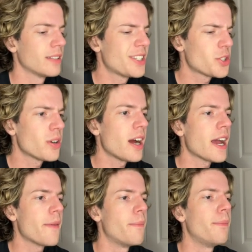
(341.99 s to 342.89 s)
Let's
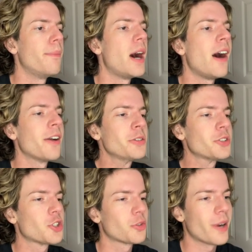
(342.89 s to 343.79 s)
try model
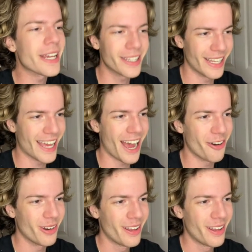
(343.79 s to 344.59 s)
train layout.